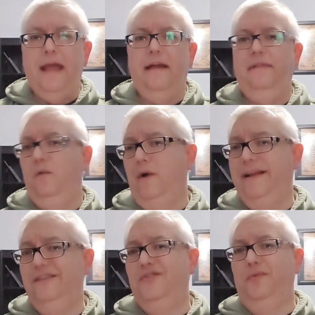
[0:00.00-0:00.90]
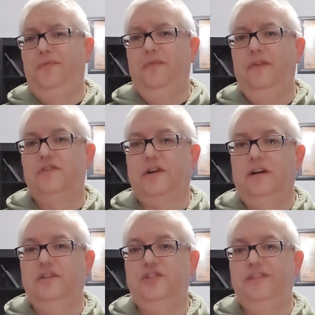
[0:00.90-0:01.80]
and then what he's doing through the
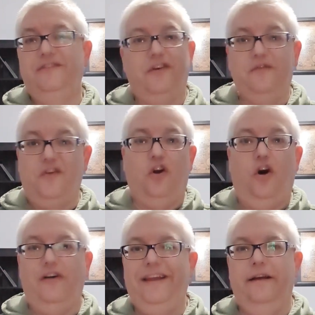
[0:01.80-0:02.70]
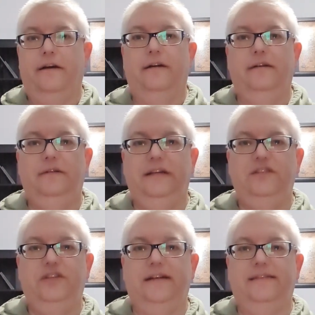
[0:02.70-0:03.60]
church, they're all here
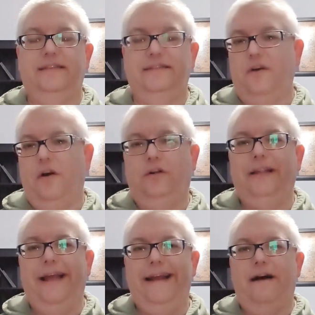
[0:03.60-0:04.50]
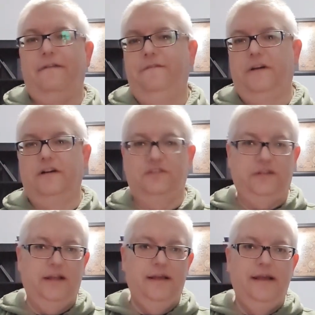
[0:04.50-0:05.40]
in Genesis. They're all laid out
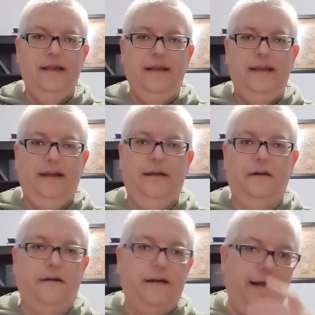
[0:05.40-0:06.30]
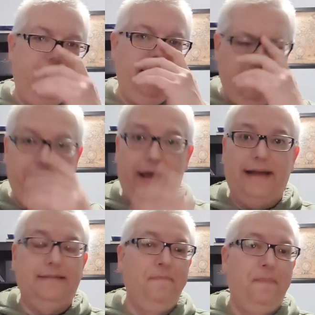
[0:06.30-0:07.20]
first here. In
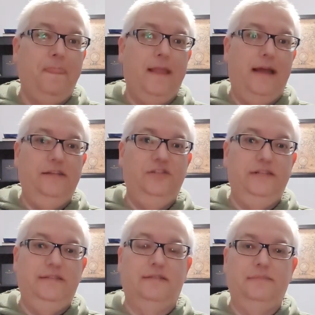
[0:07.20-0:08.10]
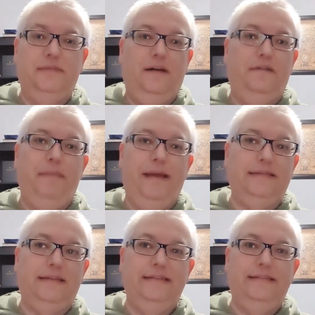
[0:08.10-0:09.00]
fact, Jesus himself
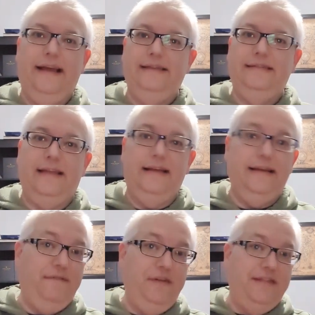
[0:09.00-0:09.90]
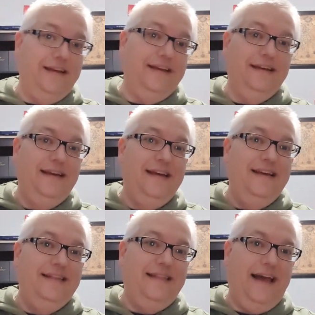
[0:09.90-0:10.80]
basically states that everything
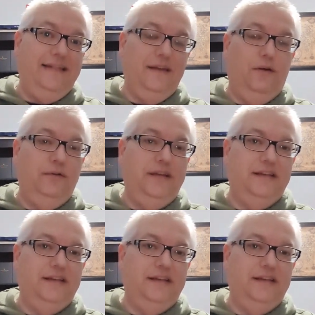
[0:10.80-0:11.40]
that the Old